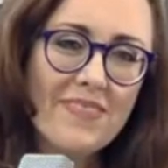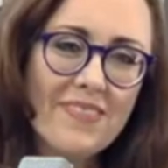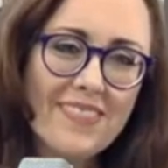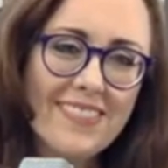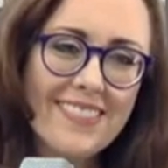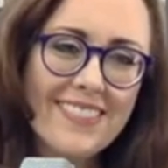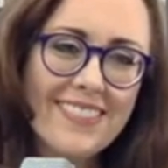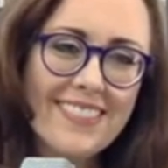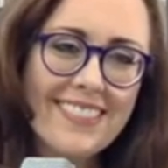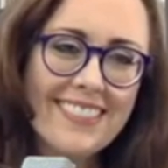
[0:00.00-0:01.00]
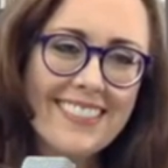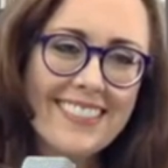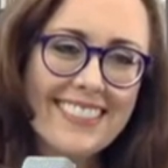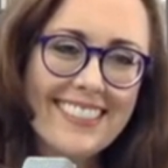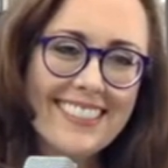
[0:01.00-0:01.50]

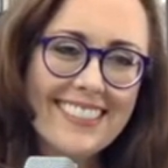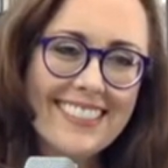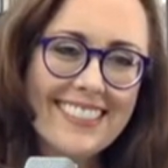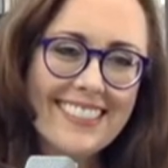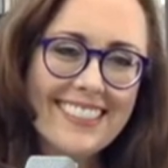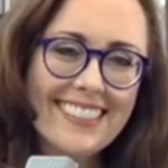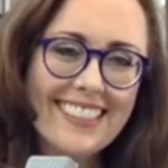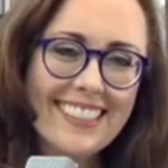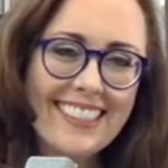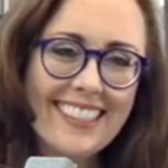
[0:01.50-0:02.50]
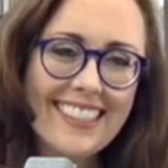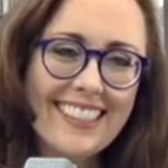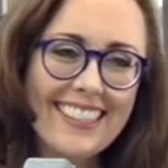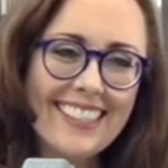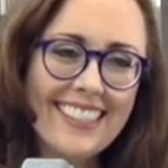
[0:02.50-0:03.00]

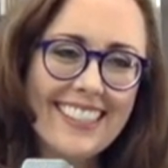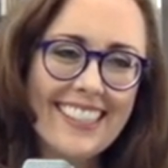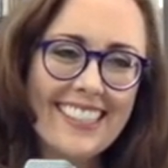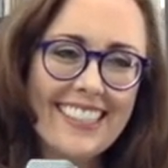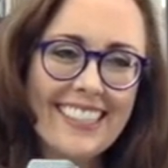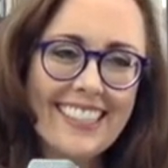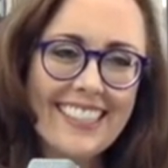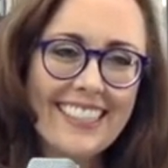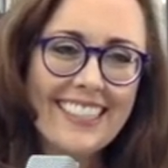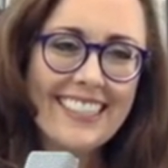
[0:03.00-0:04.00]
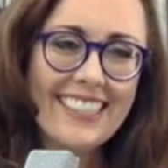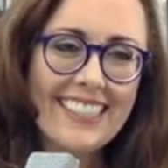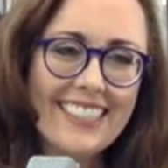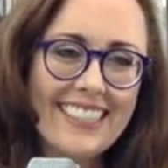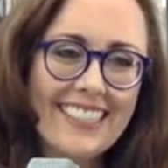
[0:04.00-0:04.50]

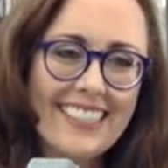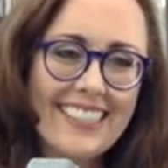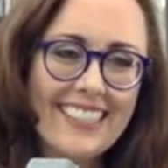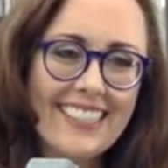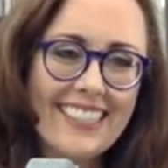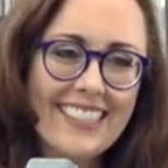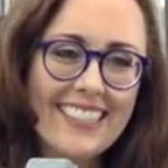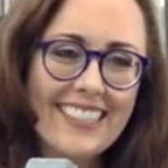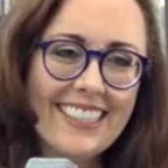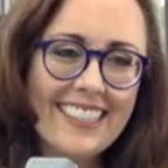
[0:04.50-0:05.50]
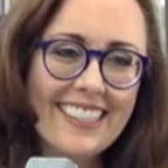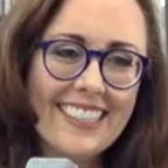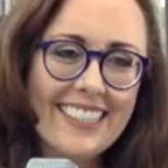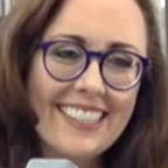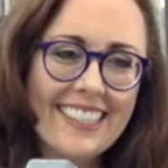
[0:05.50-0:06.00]

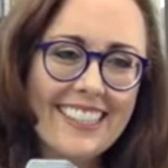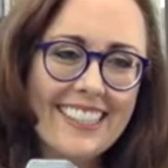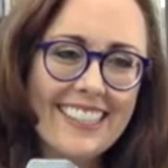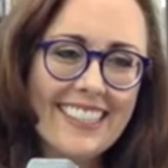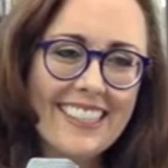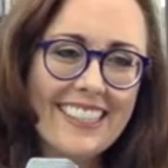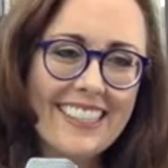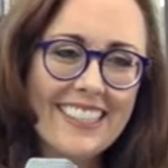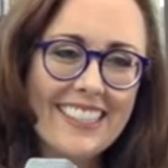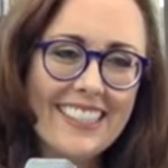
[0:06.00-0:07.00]
(silent)